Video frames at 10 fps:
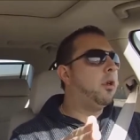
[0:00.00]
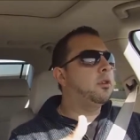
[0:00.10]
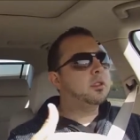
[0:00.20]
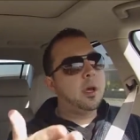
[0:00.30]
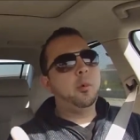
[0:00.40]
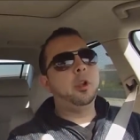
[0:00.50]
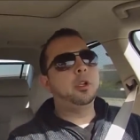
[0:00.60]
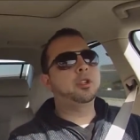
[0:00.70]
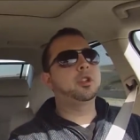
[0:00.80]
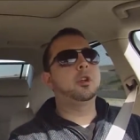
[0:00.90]
whether
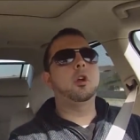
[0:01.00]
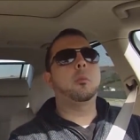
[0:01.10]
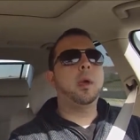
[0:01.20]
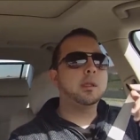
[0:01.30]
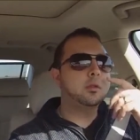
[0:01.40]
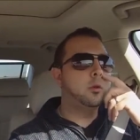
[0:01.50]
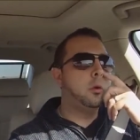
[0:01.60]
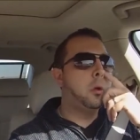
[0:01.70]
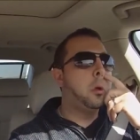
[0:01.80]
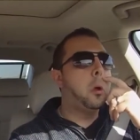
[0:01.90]
someone should go to med
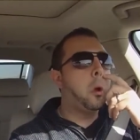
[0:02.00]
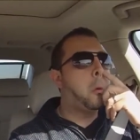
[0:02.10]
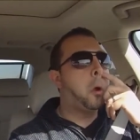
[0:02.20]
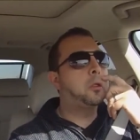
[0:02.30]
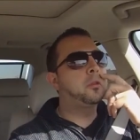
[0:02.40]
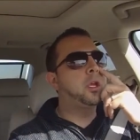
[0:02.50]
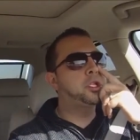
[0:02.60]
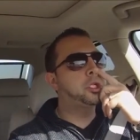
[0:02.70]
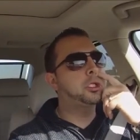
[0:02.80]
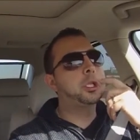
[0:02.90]
school or whether
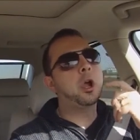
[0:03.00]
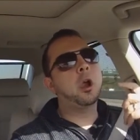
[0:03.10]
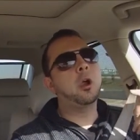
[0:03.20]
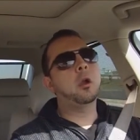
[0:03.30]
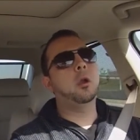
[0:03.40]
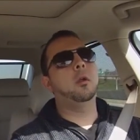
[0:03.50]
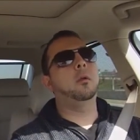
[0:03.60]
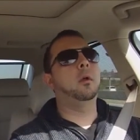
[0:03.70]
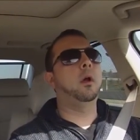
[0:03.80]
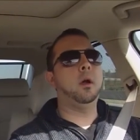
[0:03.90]
they should start,
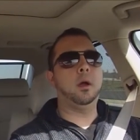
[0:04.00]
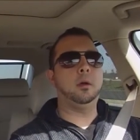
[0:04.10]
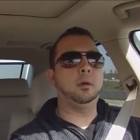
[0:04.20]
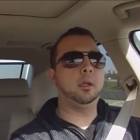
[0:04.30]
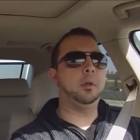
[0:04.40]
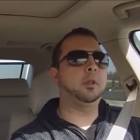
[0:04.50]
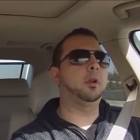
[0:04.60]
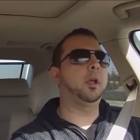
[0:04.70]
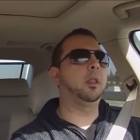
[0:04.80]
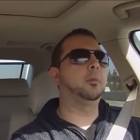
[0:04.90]
uh, let me
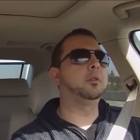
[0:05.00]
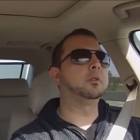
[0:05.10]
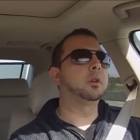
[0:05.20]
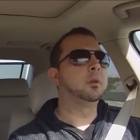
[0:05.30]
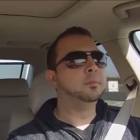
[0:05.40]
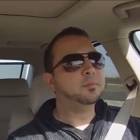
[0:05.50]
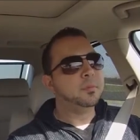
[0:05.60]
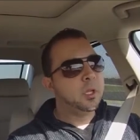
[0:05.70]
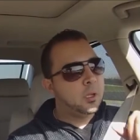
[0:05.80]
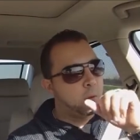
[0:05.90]
turn down the music,
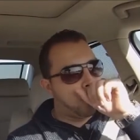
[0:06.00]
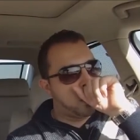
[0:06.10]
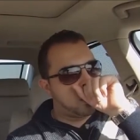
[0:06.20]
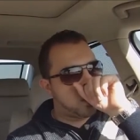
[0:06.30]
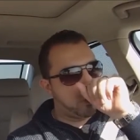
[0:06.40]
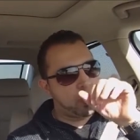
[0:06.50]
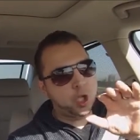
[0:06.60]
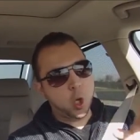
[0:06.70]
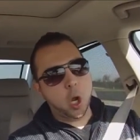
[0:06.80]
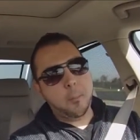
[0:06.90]
whether someone
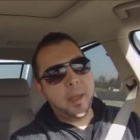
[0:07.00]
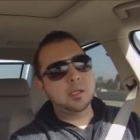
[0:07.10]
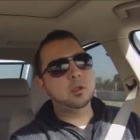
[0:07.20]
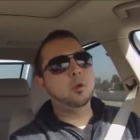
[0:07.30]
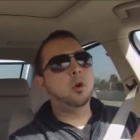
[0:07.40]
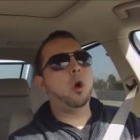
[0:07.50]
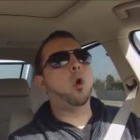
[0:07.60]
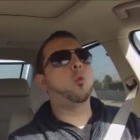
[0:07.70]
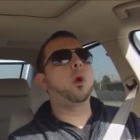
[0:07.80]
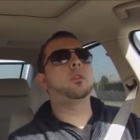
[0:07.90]
should go to med school
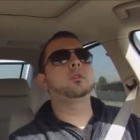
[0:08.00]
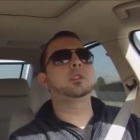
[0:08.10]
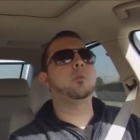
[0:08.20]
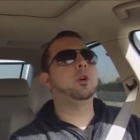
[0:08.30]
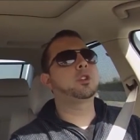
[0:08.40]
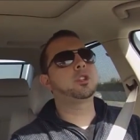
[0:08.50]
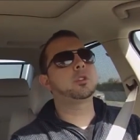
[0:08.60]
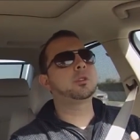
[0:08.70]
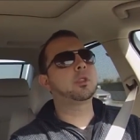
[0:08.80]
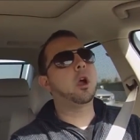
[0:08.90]
or whether someone
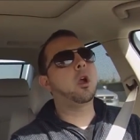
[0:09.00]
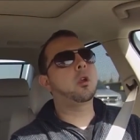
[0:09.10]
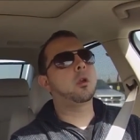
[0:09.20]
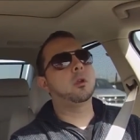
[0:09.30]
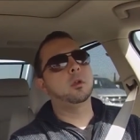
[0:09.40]
should start